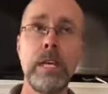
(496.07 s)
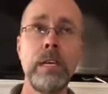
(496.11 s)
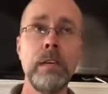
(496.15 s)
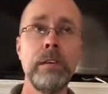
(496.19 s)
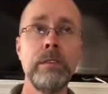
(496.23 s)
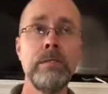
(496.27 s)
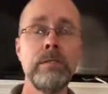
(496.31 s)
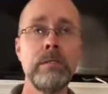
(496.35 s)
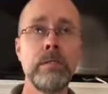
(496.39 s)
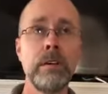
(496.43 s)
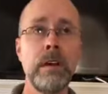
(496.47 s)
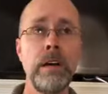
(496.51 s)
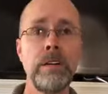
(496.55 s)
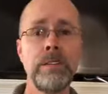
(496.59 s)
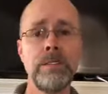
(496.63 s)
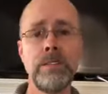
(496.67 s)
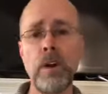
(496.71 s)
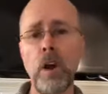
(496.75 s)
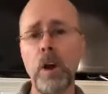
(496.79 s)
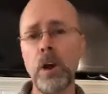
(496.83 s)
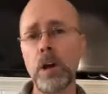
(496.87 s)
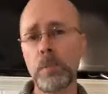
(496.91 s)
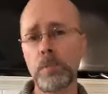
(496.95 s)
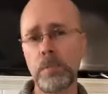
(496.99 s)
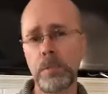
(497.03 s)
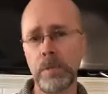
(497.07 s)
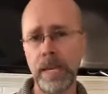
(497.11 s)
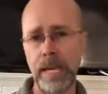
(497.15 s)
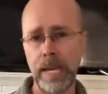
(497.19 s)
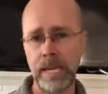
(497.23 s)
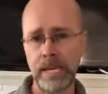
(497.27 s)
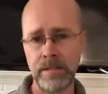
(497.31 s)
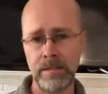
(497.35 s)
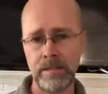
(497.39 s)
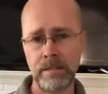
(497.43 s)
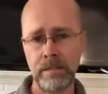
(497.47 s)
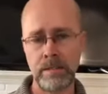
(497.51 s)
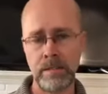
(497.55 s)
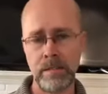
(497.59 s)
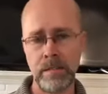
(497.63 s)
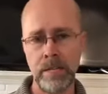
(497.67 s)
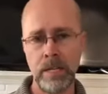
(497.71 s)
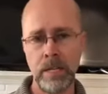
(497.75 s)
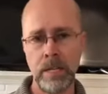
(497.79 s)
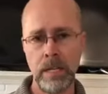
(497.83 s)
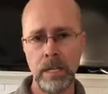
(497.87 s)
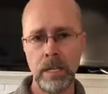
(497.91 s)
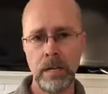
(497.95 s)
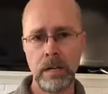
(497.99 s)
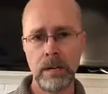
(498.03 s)
is a dark place
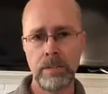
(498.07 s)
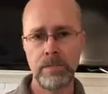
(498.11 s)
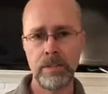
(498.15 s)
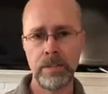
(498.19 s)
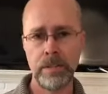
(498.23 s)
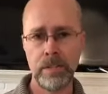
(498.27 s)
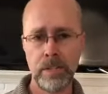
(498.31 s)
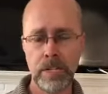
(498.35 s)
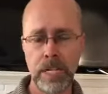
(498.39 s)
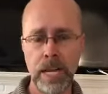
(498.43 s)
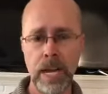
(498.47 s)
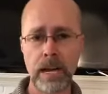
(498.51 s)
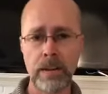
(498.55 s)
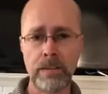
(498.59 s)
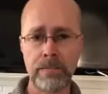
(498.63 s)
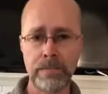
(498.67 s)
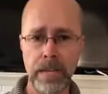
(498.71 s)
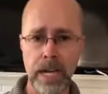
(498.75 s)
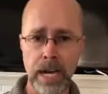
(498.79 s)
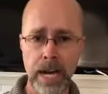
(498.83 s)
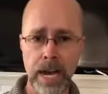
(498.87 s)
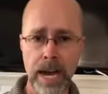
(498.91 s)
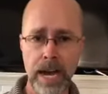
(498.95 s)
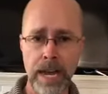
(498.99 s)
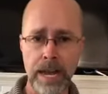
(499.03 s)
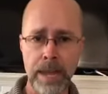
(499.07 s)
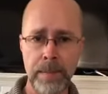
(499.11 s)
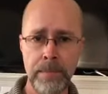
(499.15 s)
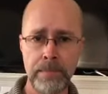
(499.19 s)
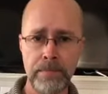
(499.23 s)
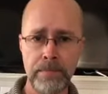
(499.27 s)
for the child of God.